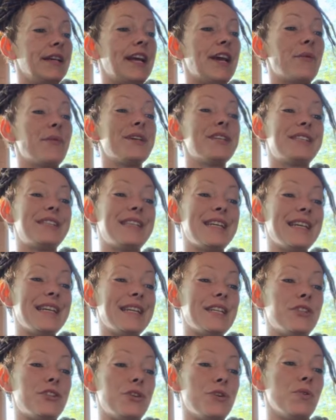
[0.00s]
And we
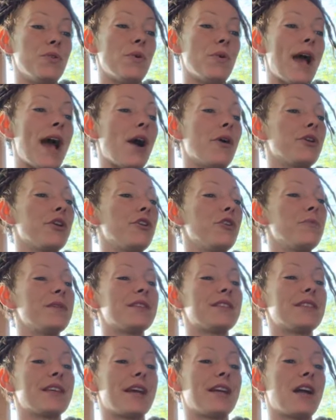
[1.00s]
see, too, how
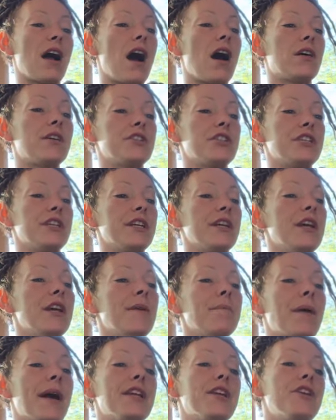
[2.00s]
human psychology,
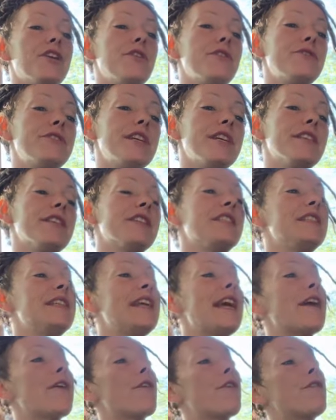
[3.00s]
by using this
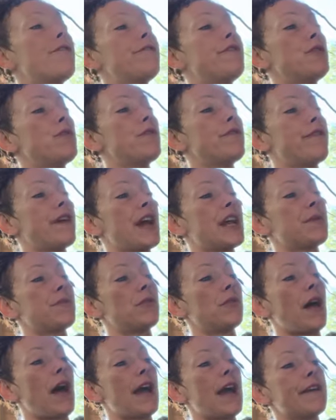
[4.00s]
narrow view of
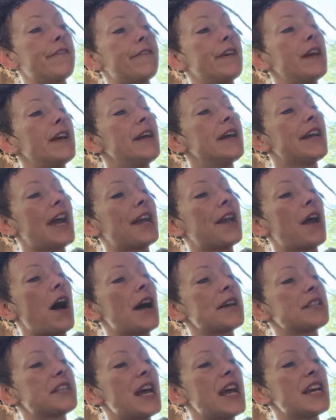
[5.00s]
animal life,
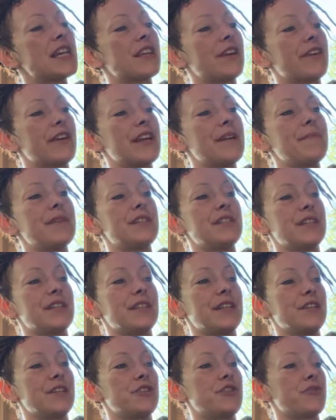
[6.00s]
cannot take their
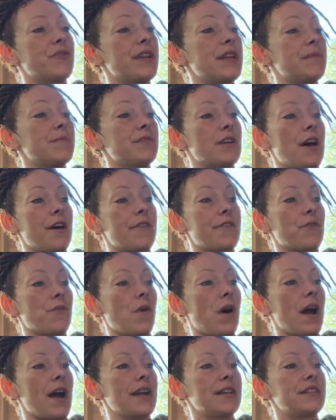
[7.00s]
images and dreams
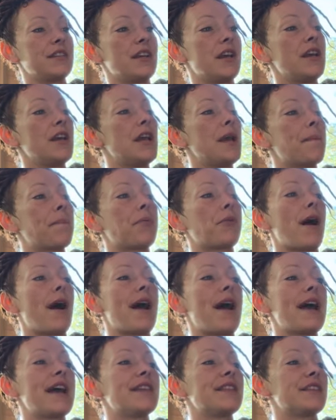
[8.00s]
otherwise,
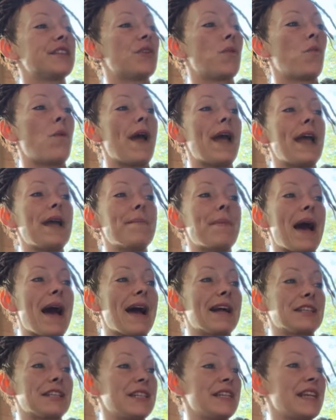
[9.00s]
implying that the way
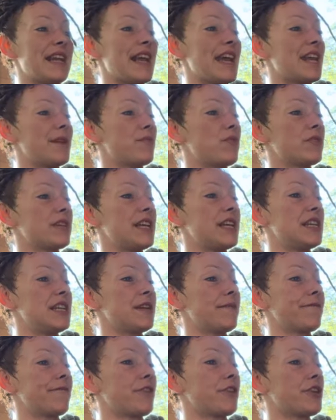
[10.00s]
back to the animal
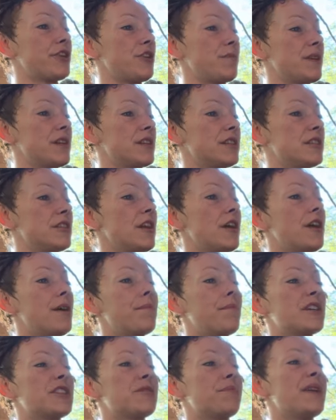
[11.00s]
kingdom for humans
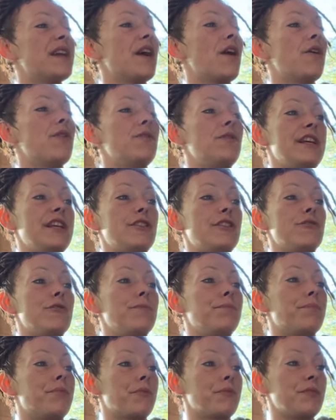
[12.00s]
must be only
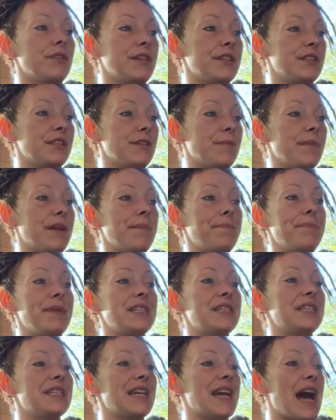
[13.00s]
through brutalism and
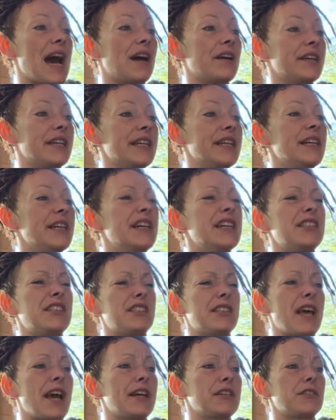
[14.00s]
bestiality,
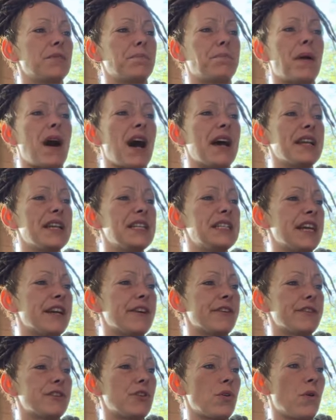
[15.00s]
sex, body,
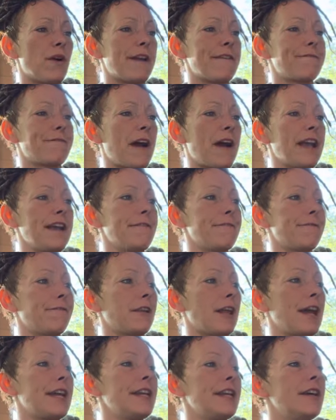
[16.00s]
territory, fight,
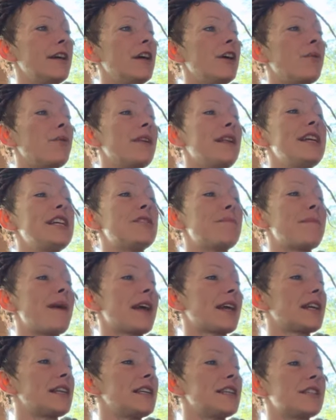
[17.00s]
flight, release
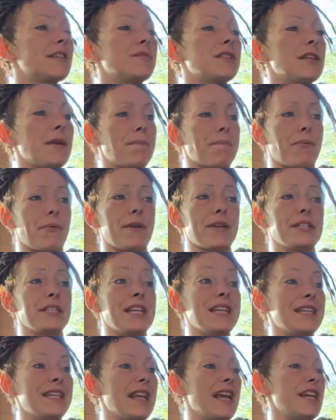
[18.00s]
mechanisms,
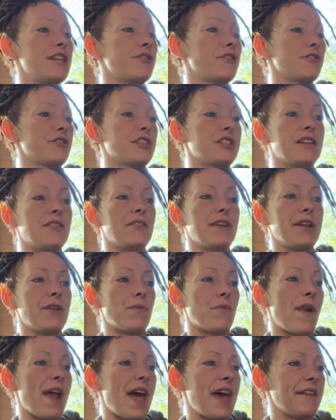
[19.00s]
imprinting nature still
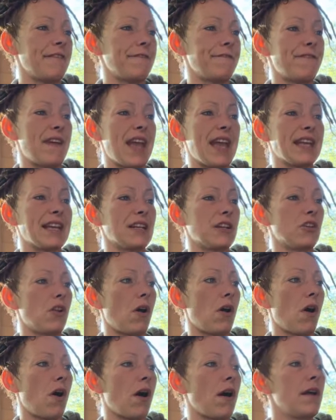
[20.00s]
in red and fang and
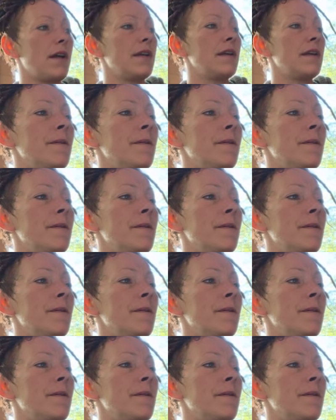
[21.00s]
claw.